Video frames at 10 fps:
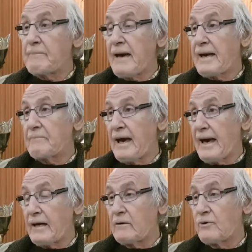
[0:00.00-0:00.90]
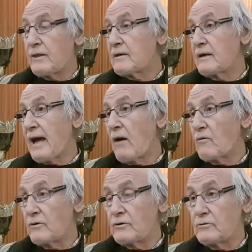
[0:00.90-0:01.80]
bang, bang within an
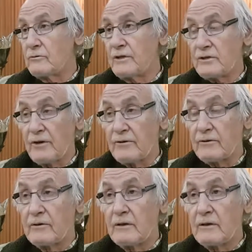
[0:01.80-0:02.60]
hour or two of each other.